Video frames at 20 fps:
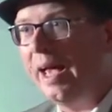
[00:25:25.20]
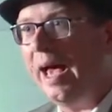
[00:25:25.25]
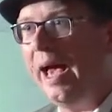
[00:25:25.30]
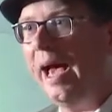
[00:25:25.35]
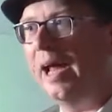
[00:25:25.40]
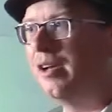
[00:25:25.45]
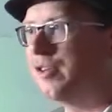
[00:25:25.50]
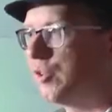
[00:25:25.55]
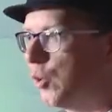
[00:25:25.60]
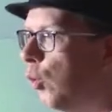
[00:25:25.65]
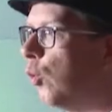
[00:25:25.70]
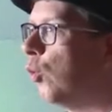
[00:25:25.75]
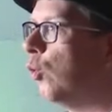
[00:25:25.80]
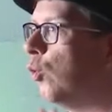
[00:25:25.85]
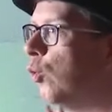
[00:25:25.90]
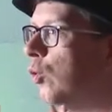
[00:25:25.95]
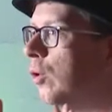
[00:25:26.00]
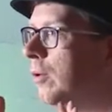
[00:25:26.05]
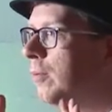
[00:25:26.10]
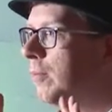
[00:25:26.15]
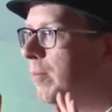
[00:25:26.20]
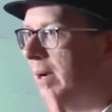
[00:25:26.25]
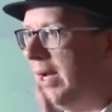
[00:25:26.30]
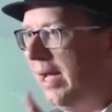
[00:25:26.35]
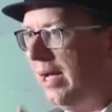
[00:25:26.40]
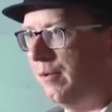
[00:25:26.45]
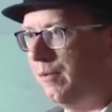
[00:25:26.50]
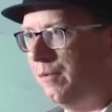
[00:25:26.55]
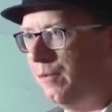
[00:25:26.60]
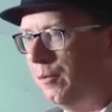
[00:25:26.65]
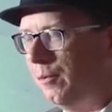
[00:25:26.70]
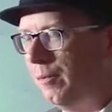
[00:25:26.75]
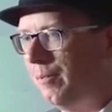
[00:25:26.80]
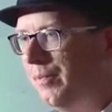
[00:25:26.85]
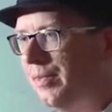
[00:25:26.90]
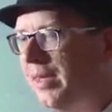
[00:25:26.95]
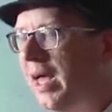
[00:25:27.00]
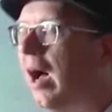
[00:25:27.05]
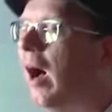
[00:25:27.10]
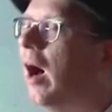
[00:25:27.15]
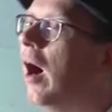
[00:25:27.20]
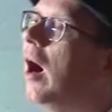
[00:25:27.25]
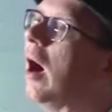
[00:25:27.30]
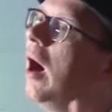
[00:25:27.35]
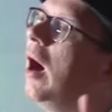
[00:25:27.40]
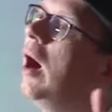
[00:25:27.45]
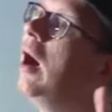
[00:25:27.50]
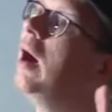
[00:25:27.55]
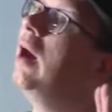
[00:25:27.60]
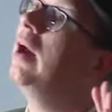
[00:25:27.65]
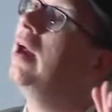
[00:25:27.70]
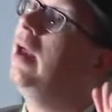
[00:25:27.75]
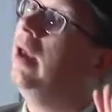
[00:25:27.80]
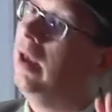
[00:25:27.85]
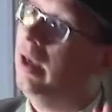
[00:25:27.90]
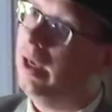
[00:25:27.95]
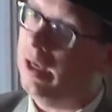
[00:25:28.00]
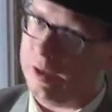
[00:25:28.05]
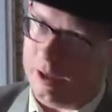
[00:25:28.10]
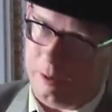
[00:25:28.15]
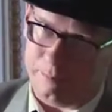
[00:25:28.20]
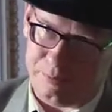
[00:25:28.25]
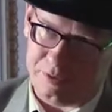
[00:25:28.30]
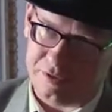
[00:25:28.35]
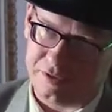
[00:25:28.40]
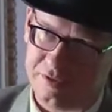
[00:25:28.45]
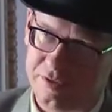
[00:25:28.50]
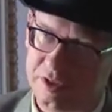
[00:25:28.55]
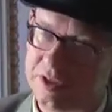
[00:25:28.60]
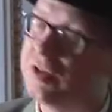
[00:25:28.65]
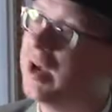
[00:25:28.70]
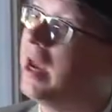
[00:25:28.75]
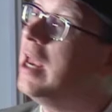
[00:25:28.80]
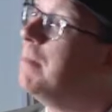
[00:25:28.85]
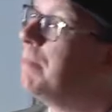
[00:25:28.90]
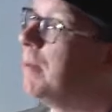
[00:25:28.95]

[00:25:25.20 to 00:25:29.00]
and it's all planned for. There are hiccups. The day